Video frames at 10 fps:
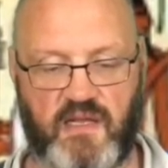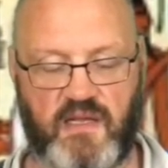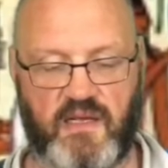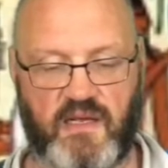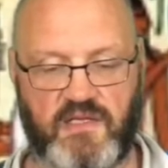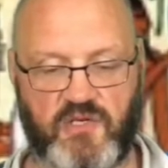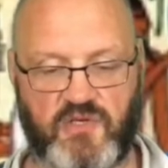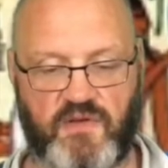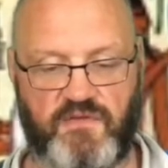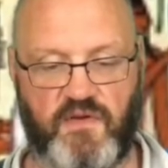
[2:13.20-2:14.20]
And
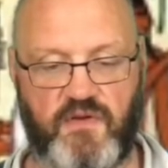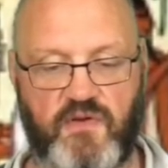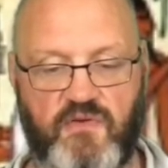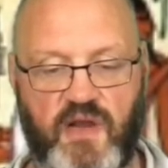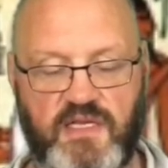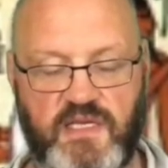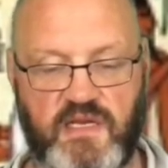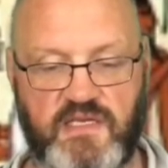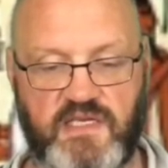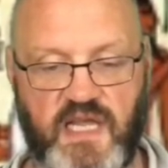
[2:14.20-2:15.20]
Joseph found grace in his
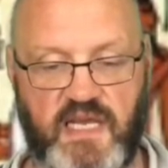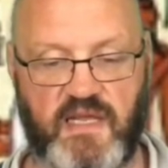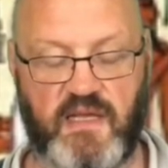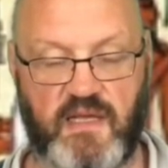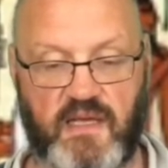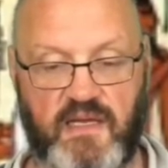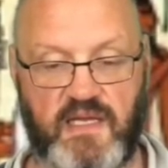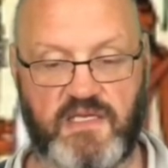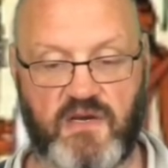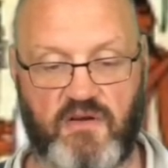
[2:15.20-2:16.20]
sight, and he
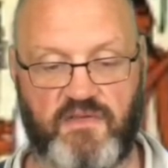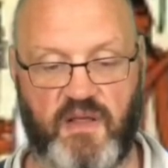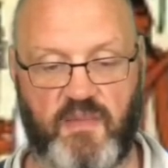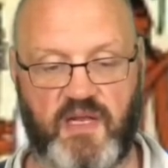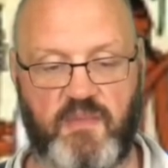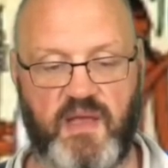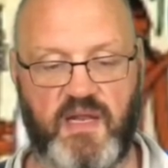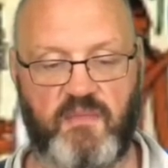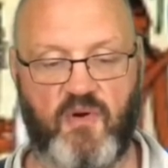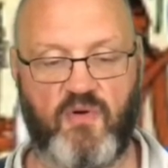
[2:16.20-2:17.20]
served him, and he made
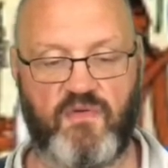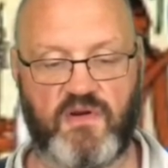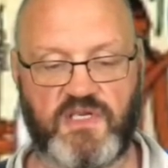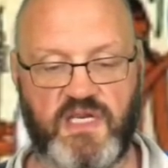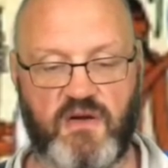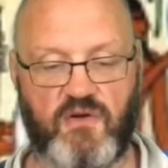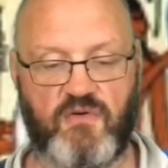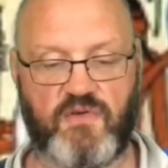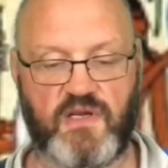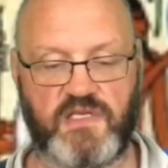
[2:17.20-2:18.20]
him overseer
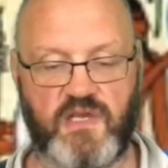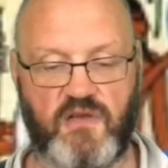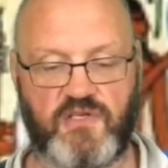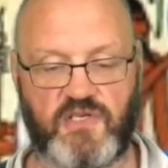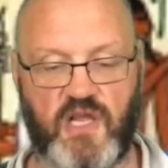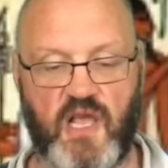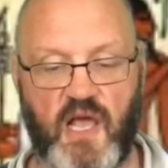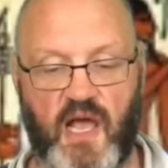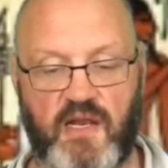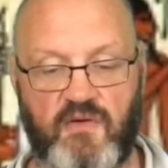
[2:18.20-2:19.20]
over his house,
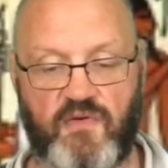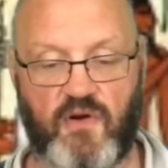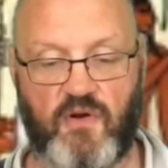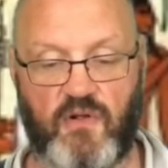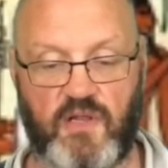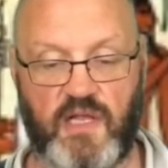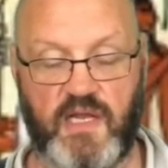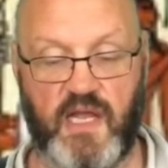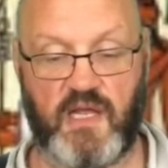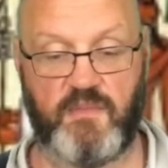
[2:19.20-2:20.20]
and over all that he
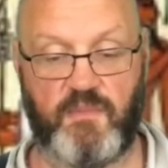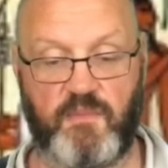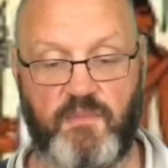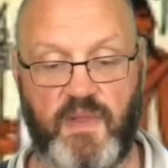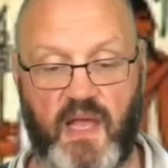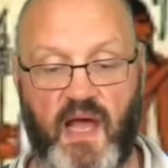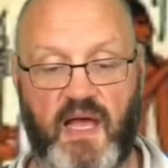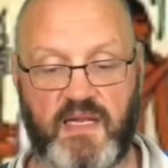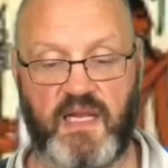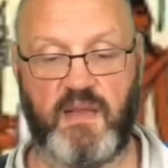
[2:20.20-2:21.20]
had
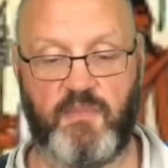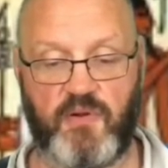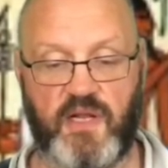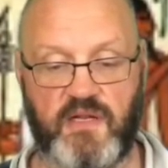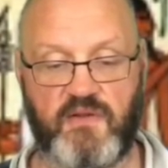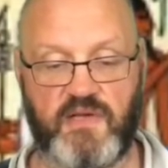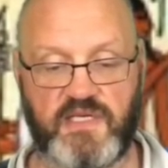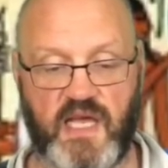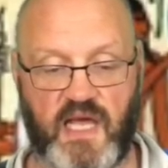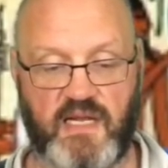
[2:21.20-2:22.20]
had he put into his
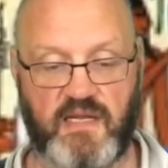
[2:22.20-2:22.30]
hand.